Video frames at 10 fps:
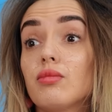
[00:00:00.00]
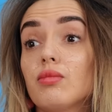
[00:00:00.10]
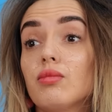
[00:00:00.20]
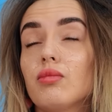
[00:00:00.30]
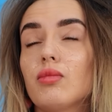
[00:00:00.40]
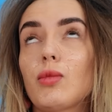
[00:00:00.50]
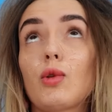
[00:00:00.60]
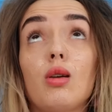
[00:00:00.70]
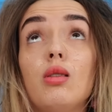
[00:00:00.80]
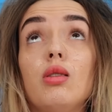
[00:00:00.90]

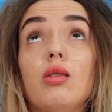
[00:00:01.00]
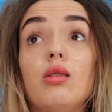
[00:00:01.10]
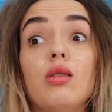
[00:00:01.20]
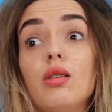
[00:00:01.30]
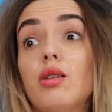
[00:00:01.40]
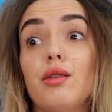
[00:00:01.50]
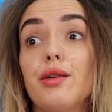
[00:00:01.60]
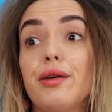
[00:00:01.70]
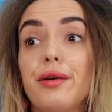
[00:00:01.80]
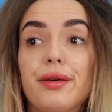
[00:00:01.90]
Seriously, I can't believe he
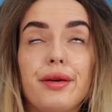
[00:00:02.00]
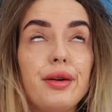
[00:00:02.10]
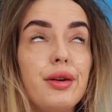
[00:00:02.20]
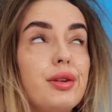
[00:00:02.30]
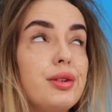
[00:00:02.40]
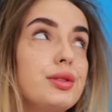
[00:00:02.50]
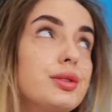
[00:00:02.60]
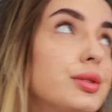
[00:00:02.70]
just left the mess for